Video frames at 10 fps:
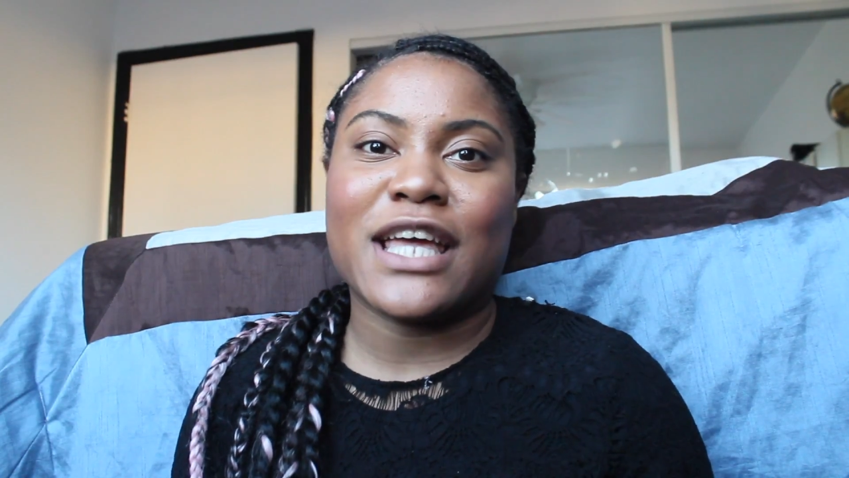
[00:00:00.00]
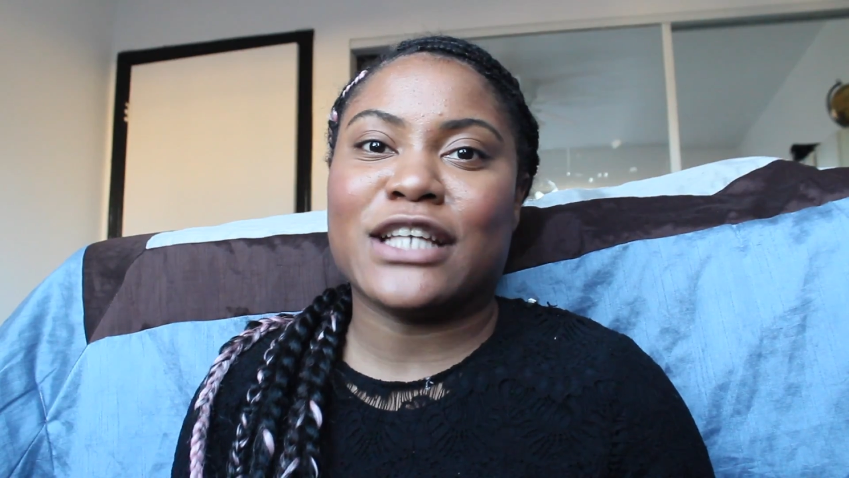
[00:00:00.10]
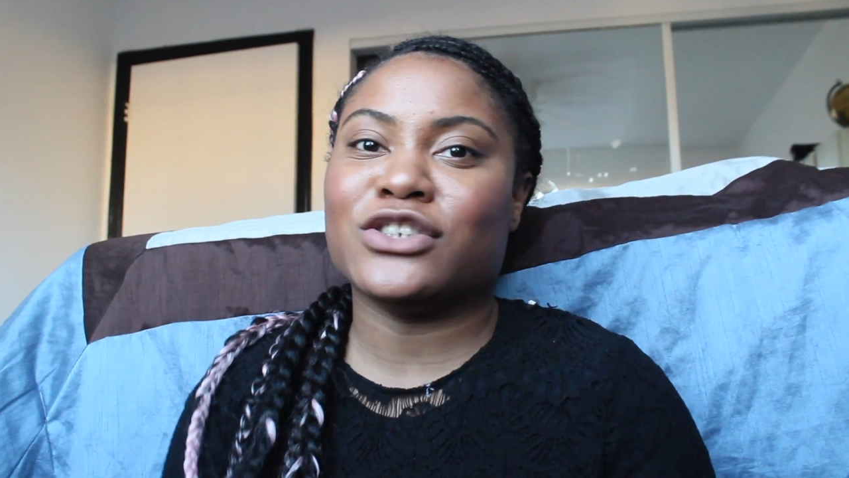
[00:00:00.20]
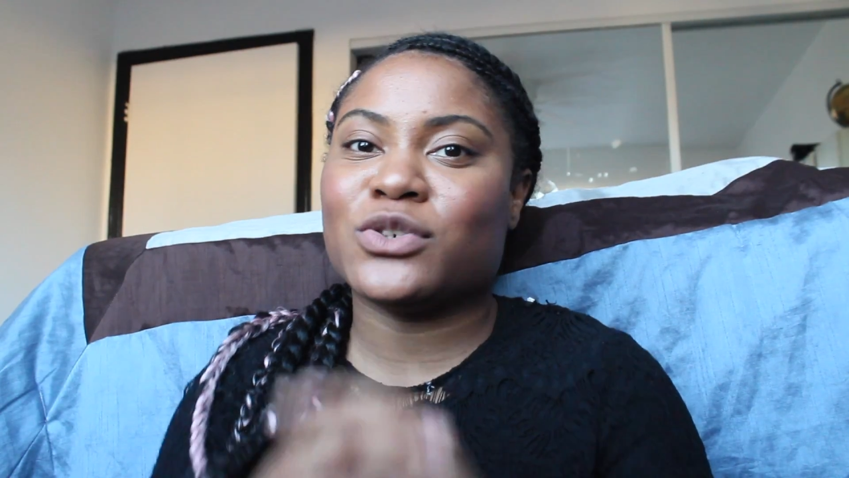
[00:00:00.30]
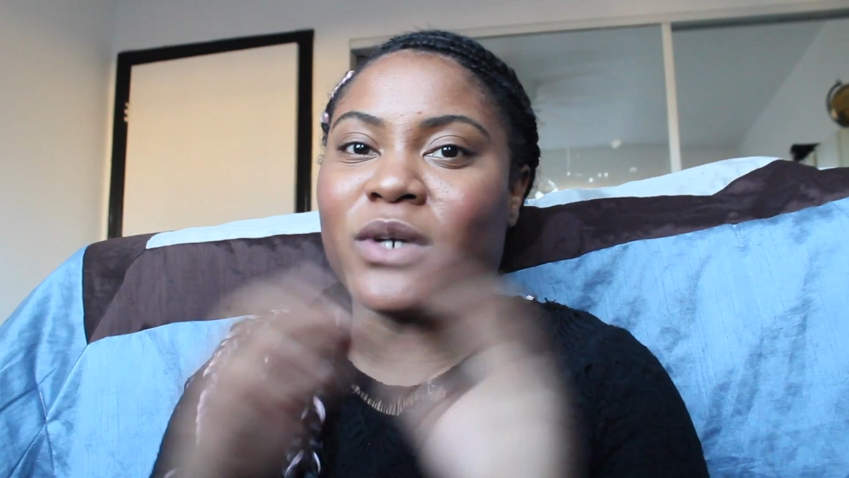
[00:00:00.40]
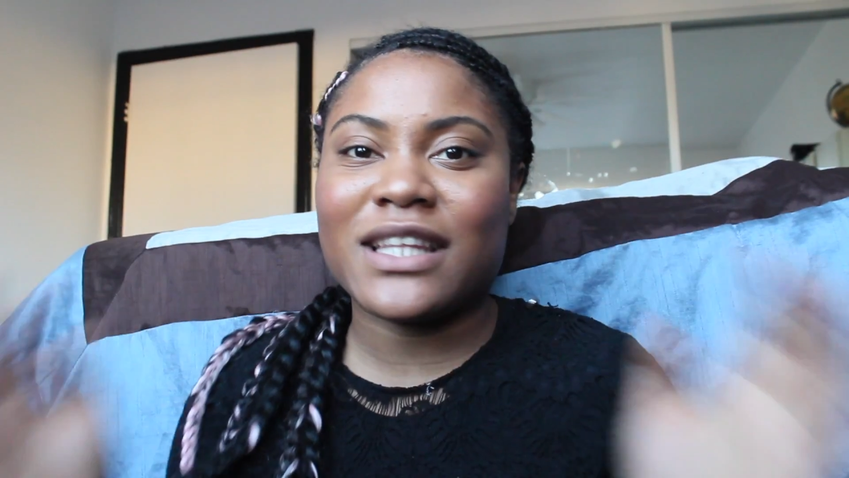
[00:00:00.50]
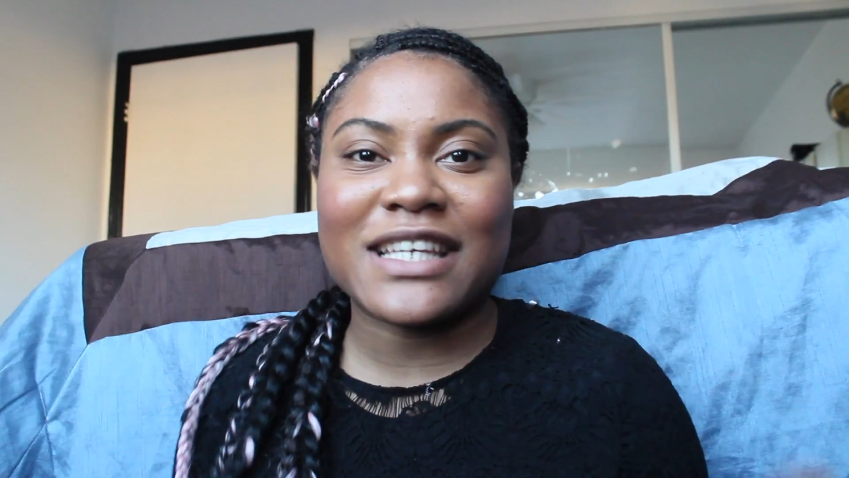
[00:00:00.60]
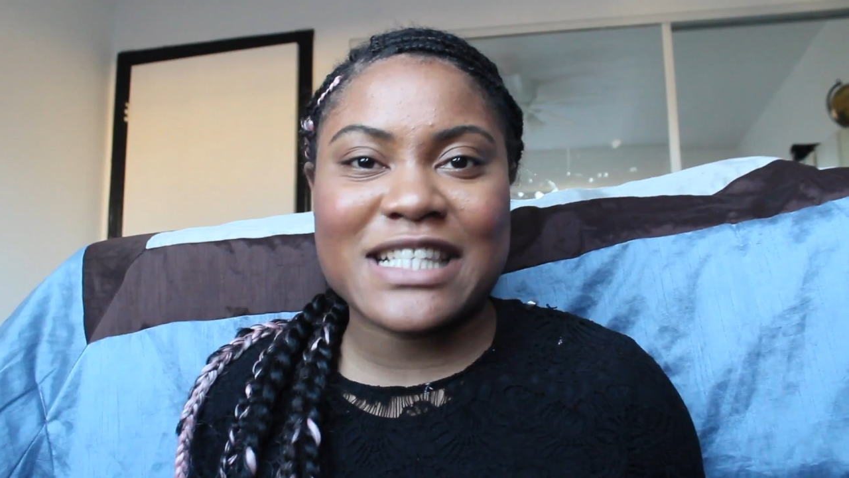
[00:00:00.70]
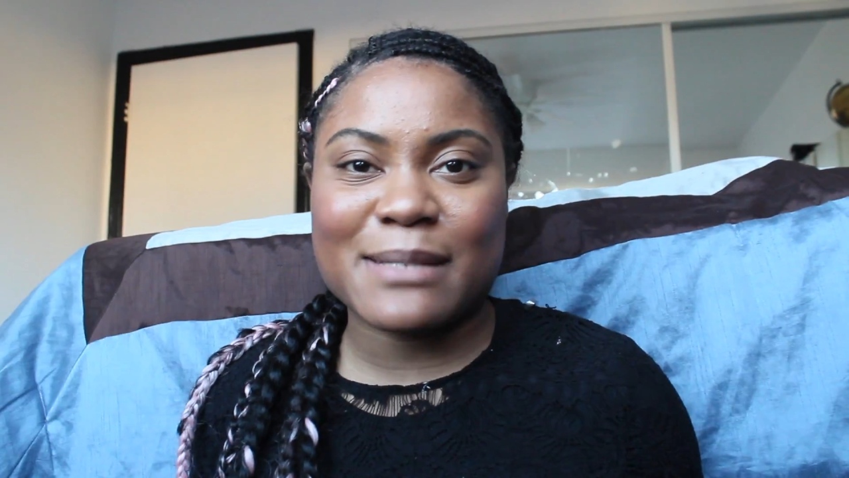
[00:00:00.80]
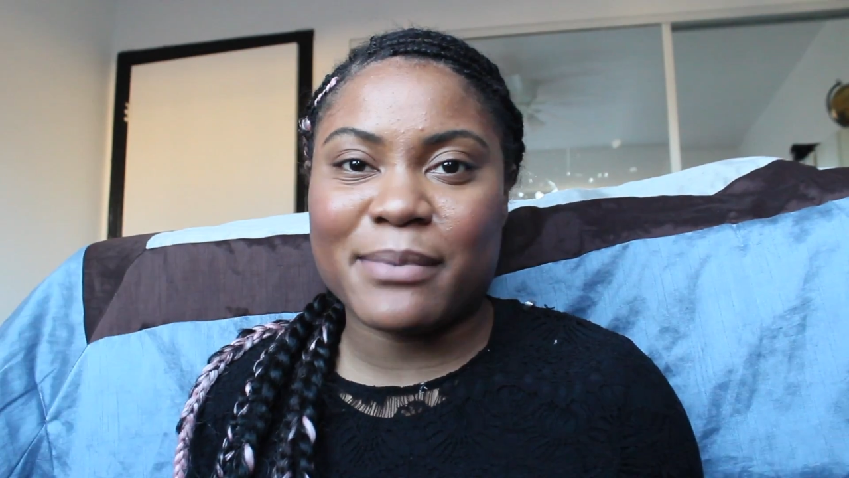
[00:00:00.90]
enjoy the
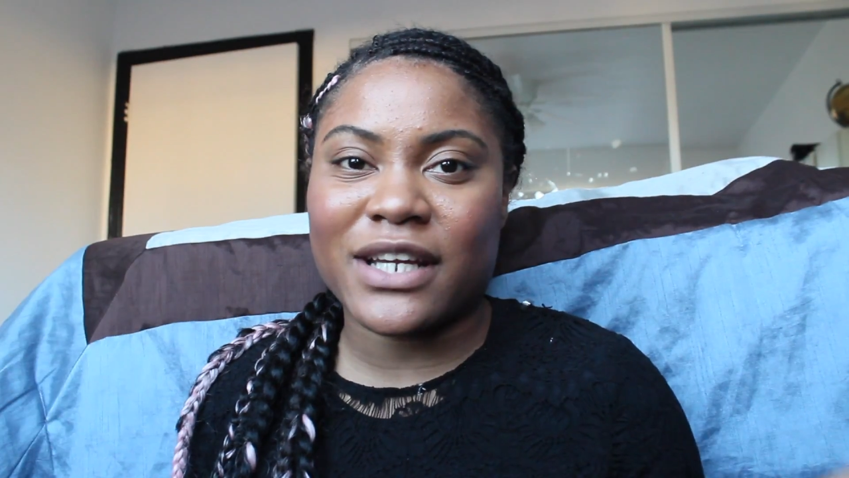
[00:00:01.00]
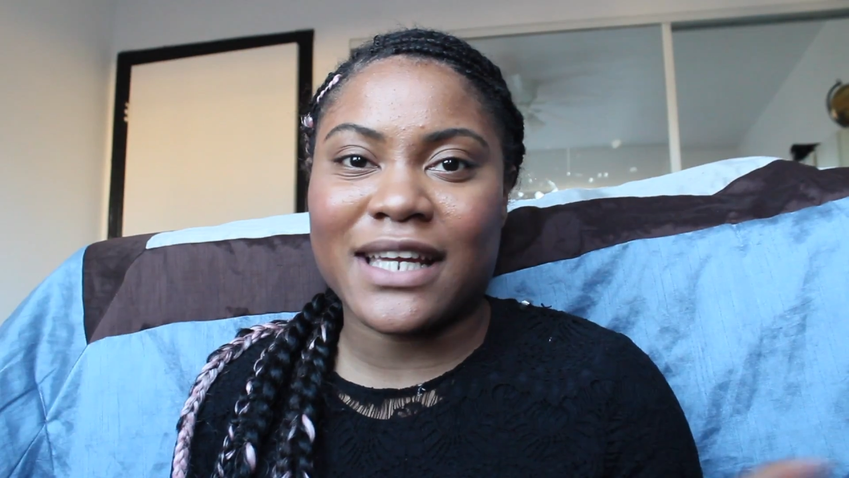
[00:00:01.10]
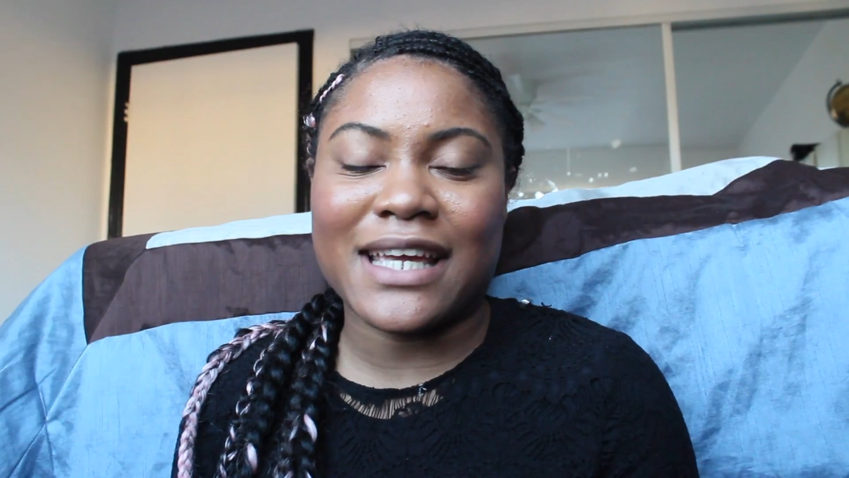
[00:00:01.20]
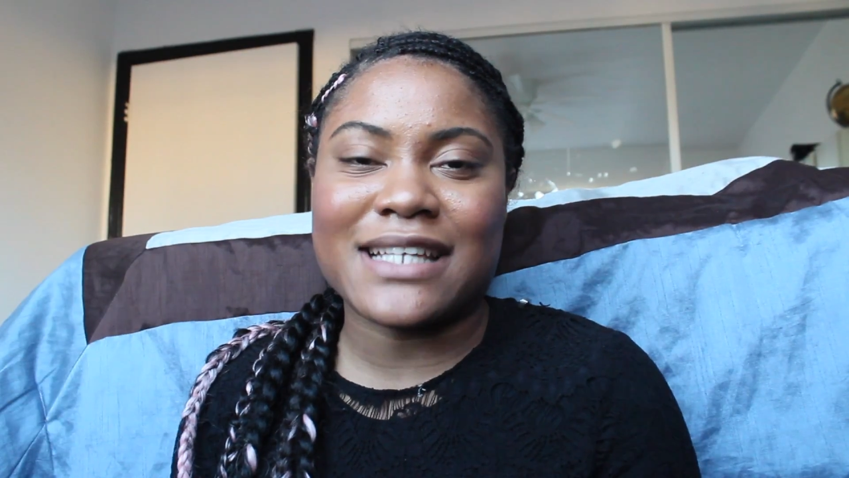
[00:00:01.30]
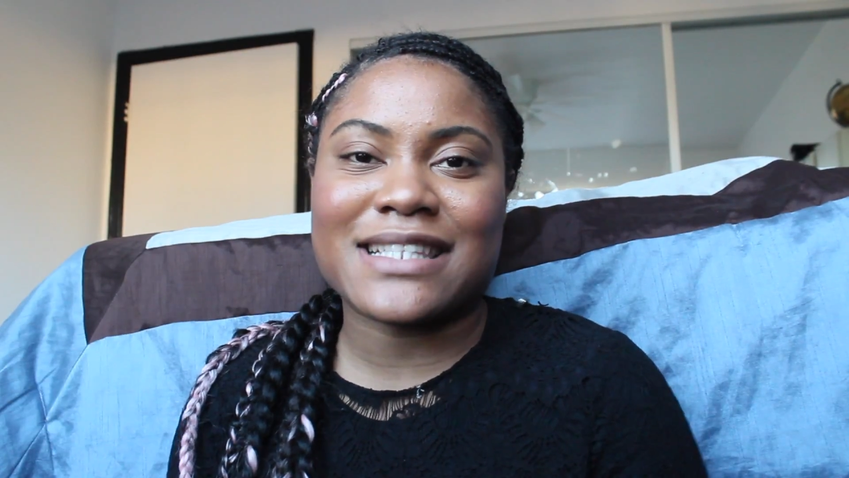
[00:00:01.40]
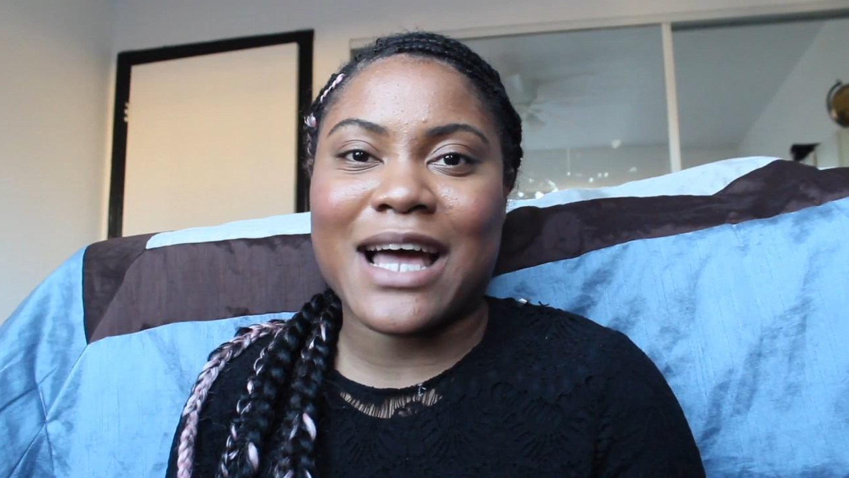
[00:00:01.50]
experience.